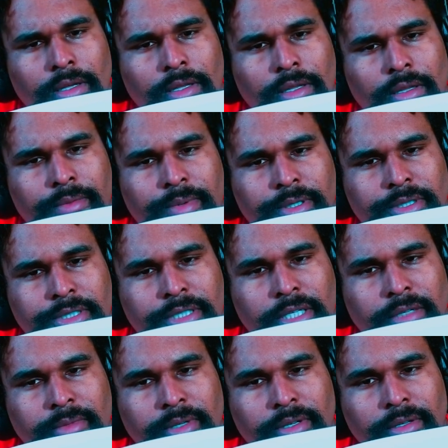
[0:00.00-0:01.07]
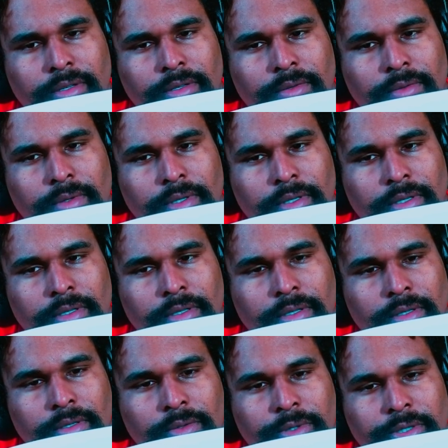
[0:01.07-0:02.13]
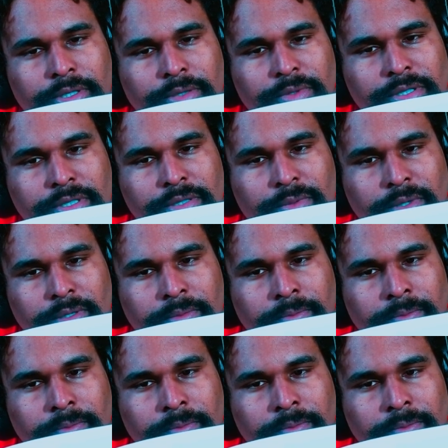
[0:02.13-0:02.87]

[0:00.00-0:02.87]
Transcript: The punch came out of nowhere. Wait, what is this one?